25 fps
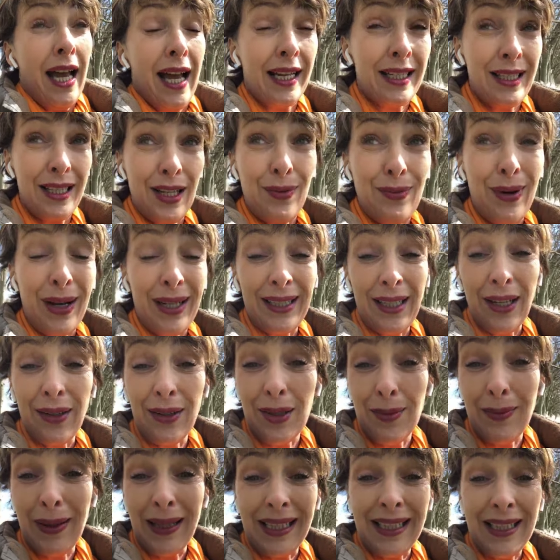actually, right now
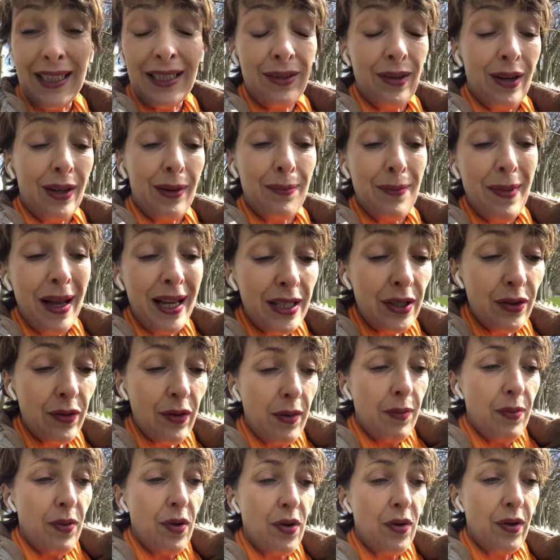in the Mental Strength
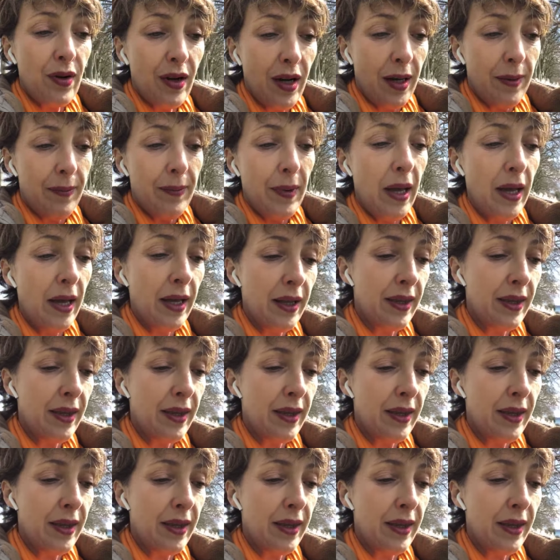Mastery program